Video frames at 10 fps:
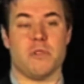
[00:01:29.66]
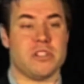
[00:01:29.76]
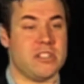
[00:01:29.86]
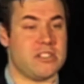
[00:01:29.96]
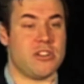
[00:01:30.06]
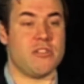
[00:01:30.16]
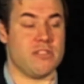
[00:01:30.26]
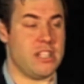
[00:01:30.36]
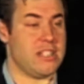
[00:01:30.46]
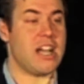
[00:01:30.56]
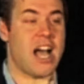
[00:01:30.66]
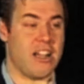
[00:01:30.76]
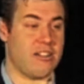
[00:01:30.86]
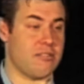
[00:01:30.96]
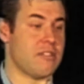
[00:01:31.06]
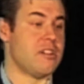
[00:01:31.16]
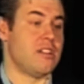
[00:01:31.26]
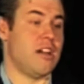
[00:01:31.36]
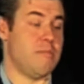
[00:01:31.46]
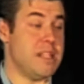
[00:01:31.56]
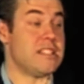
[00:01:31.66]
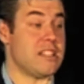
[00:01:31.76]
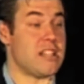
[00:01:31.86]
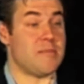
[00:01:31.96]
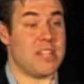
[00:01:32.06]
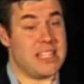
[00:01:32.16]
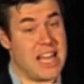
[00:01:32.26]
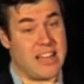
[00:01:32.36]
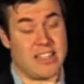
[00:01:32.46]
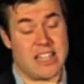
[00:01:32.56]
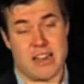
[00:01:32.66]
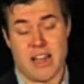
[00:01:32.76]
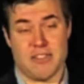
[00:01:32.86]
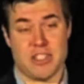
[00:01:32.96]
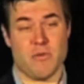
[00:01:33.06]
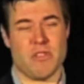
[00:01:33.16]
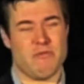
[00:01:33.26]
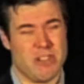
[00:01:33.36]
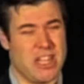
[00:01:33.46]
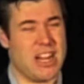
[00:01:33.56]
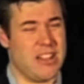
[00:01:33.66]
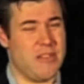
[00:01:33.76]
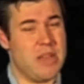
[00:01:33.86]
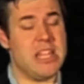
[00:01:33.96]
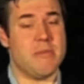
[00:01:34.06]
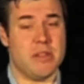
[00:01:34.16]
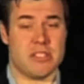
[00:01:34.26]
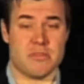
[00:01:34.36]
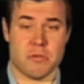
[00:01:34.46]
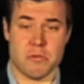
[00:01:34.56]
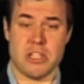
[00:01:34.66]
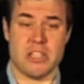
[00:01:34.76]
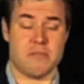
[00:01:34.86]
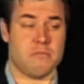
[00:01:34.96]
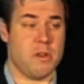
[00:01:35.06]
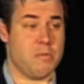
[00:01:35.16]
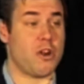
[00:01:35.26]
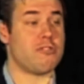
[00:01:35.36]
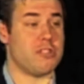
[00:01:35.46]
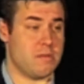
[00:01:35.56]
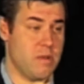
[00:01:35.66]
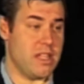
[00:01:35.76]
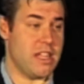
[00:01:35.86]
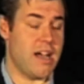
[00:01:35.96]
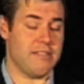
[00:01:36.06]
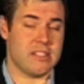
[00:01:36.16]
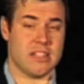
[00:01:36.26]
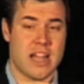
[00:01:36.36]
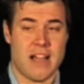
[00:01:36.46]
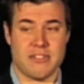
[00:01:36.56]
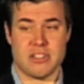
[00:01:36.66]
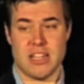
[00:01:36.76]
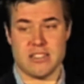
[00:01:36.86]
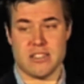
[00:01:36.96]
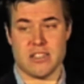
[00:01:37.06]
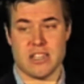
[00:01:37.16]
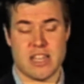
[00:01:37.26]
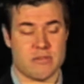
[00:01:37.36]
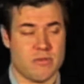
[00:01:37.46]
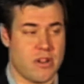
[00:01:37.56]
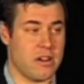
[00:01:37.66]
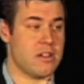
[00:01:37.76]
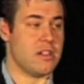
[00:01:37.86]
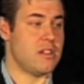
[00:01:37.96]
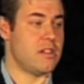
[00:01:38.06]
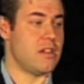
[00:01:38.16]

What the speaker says: which has turned the entire business upside down, and that obviously we're really not in the media business. We purchase media obviously to advertise and to connect with our